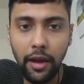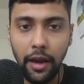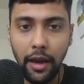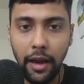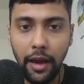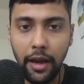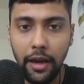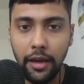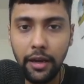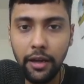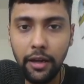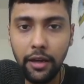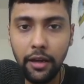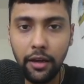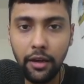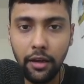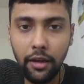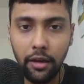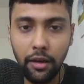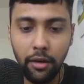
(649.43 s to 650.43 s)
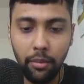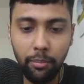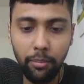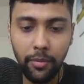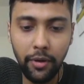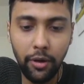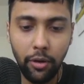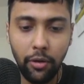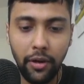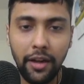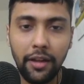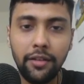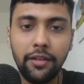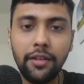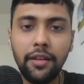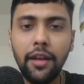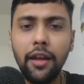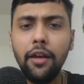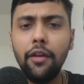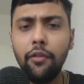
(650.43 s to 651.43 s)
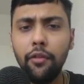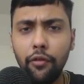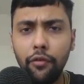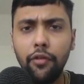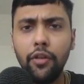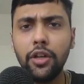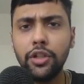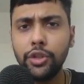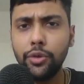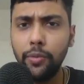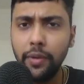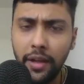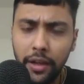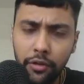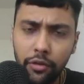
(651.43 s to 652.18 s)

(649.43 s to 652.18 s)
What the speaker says: And you know, let's say first week,